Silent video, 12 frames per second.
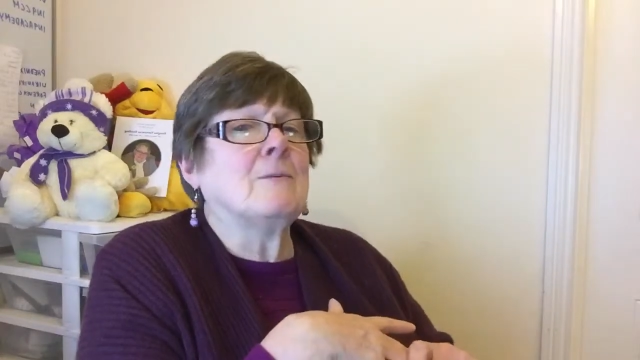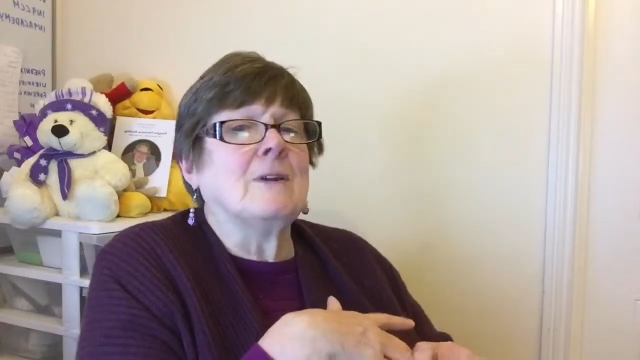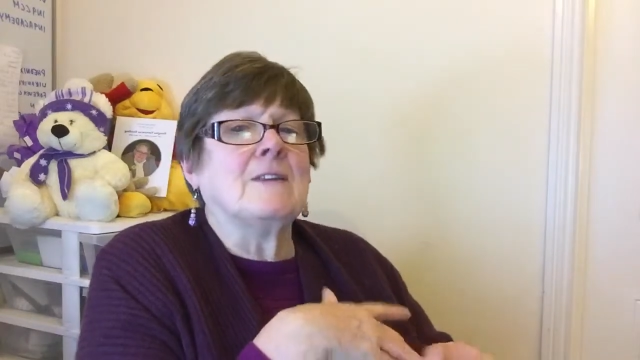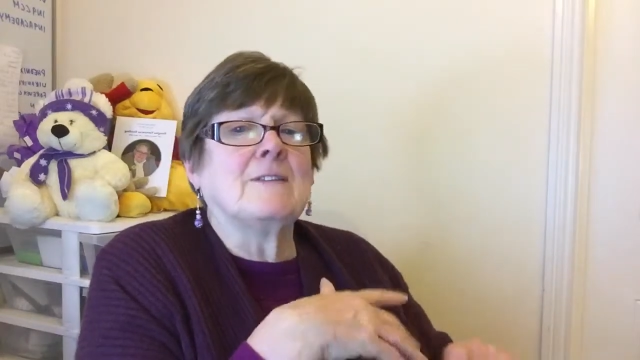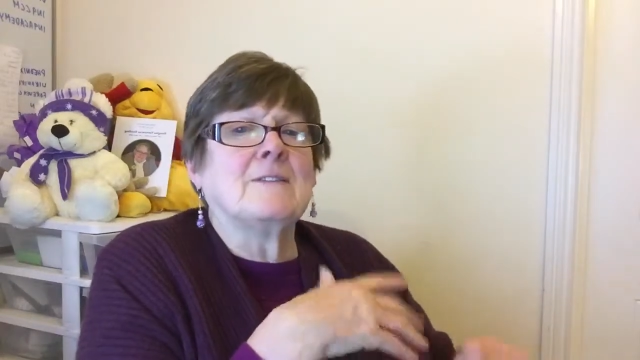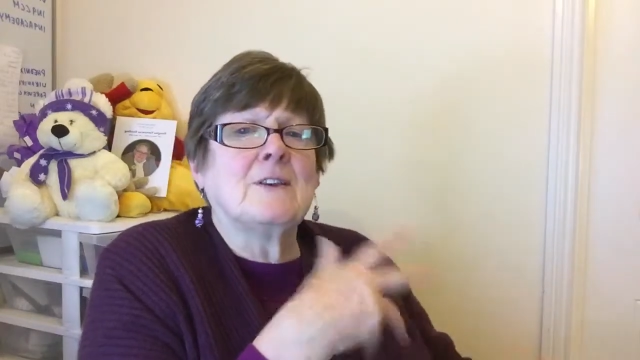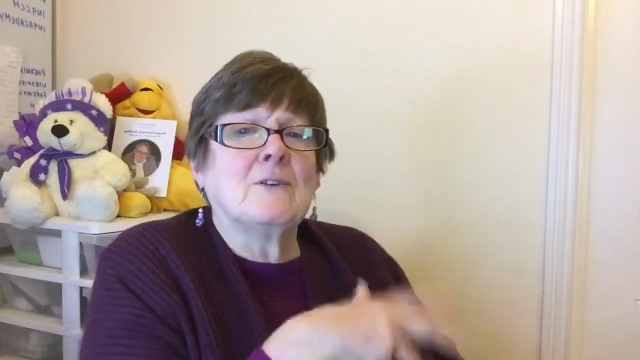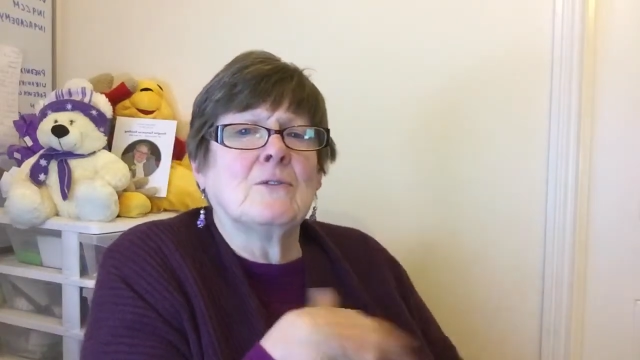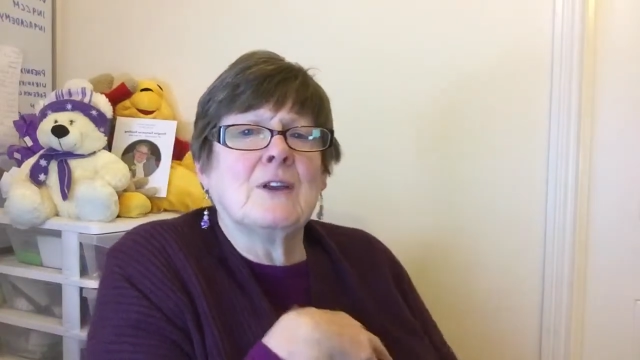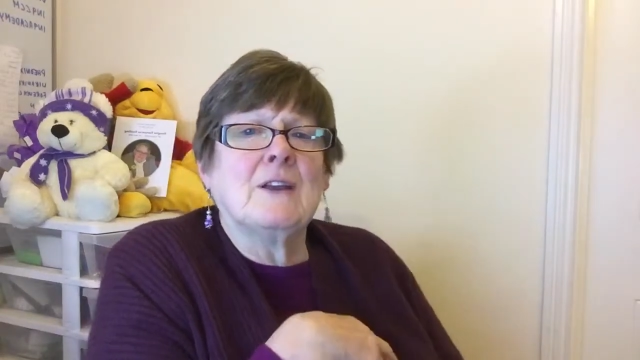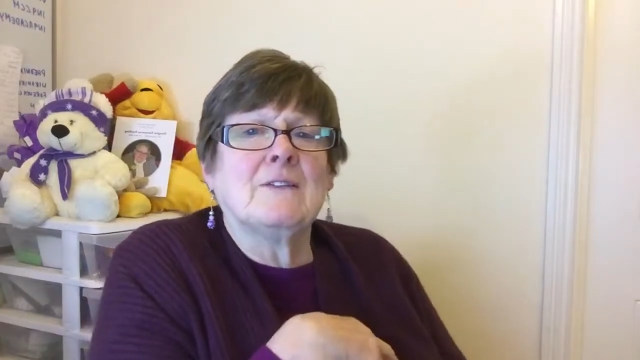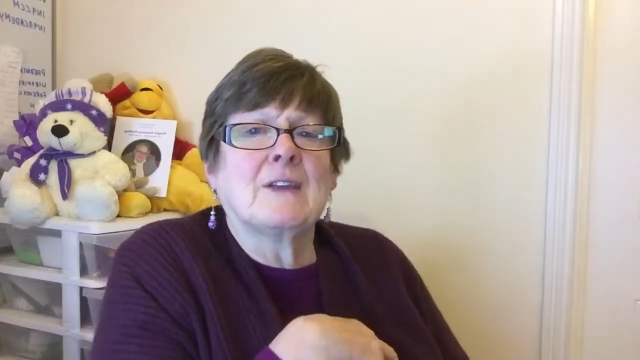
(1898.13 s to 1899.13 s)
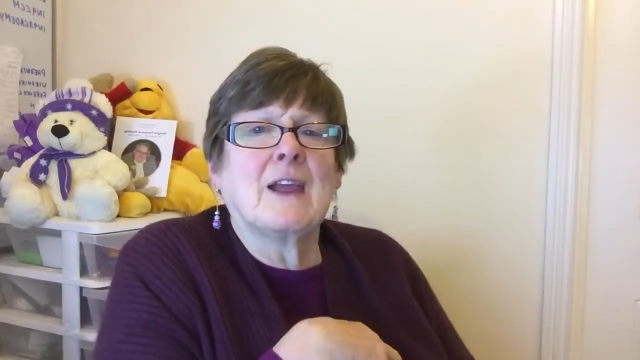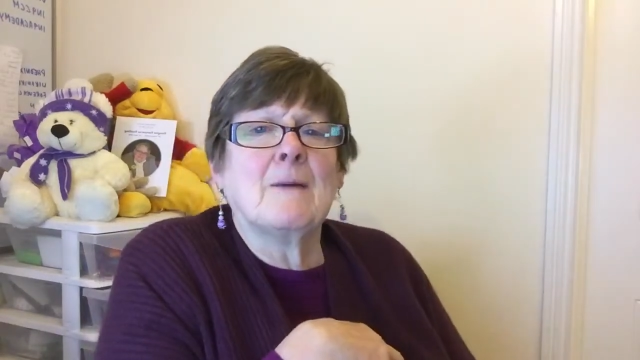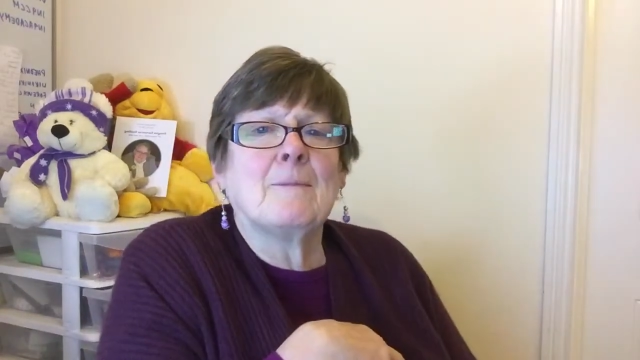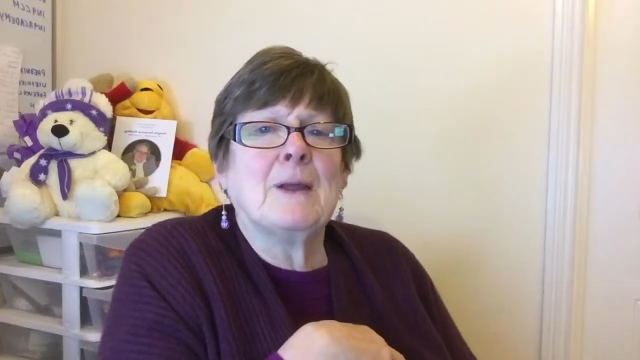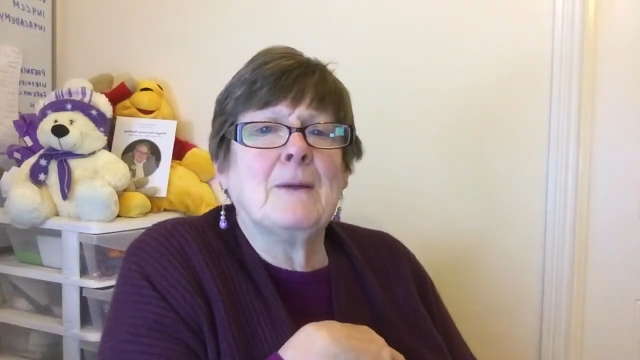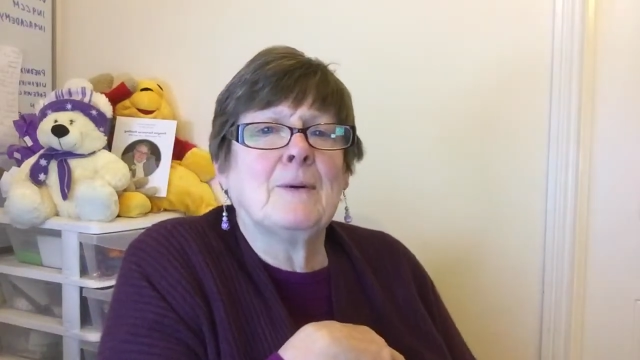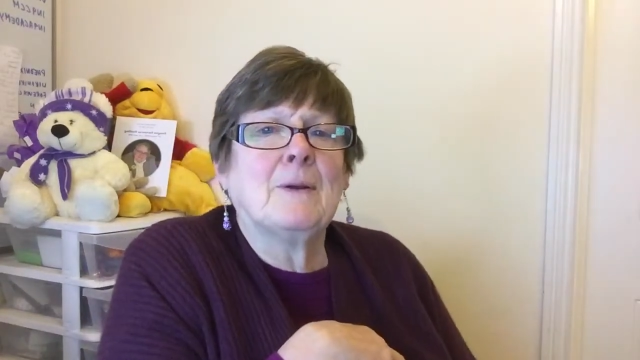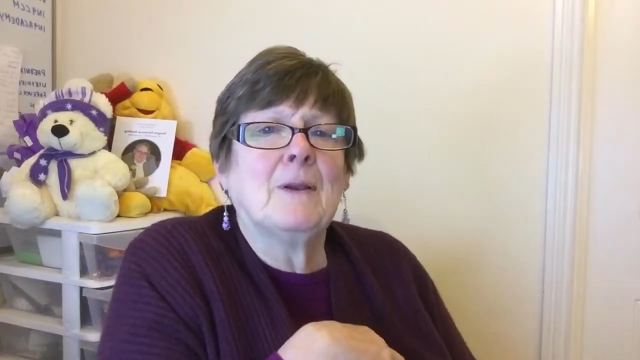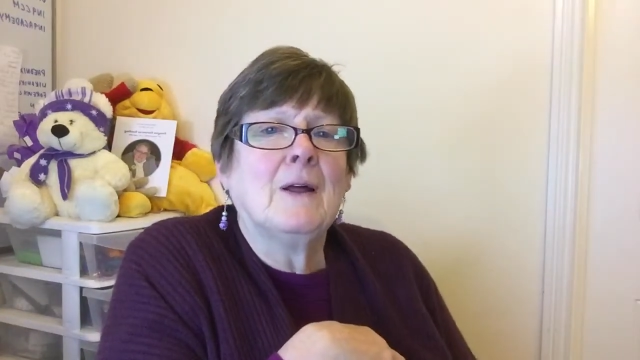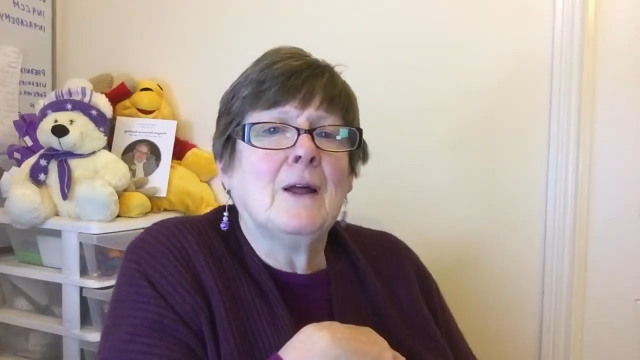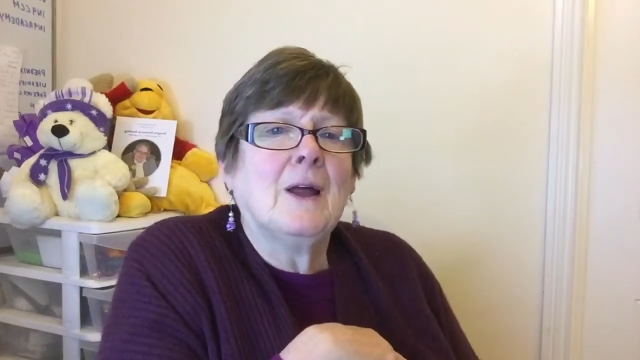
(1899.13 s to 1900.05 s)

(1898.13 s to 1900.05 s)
We still need to get people.